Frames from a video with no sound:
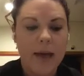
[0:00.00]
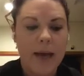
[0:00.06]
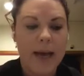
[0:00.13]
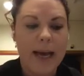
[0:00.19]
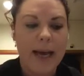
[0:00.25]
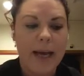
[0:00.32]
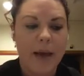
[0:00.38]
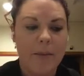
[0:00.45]

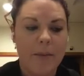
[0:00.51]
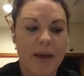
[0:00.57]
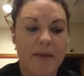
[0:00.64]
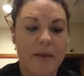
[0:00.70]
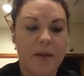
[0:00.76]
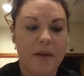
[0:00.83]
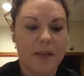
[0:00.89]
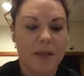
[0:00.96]

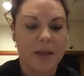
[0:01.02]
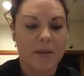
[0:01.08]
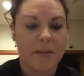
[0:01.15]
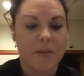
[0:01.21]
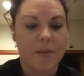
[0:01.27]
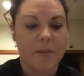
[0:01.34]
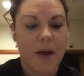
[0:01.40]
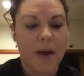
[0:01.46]
And there's a
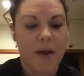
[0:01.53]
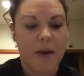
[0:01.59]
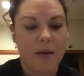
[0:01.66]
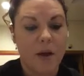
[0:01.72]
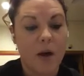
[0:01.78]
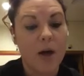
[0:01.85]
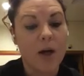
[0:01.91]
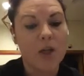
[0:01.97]

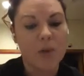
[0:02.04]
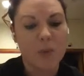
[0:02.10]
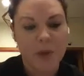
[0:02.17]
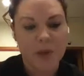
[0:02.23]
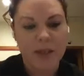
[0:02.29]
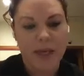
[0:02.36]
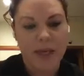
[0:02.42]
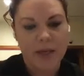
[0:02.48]
large
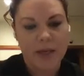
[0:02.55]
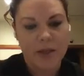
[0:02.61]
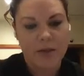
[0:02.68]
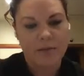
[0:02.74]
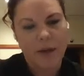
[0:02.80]
percentage,